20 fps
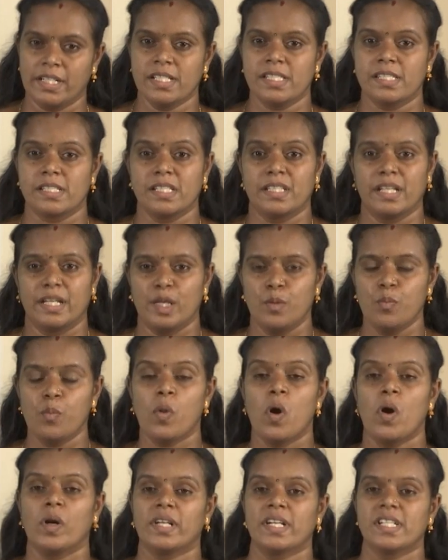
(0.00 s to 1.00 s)
us see the
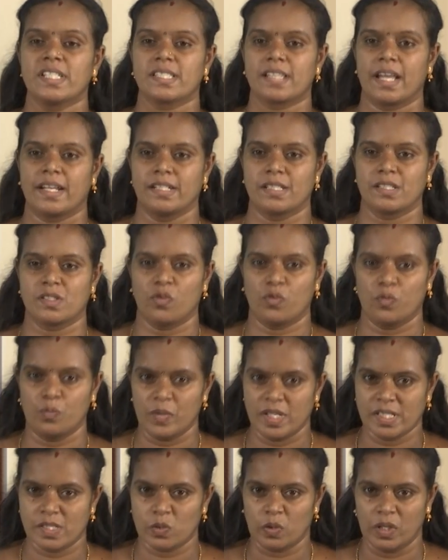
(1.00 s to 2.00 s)
important sites of
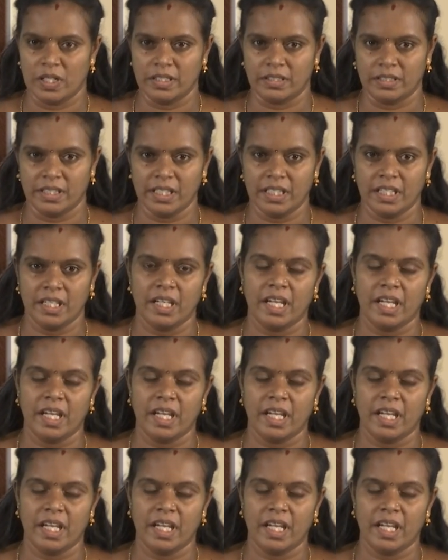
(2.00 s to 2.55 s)
Mesolithic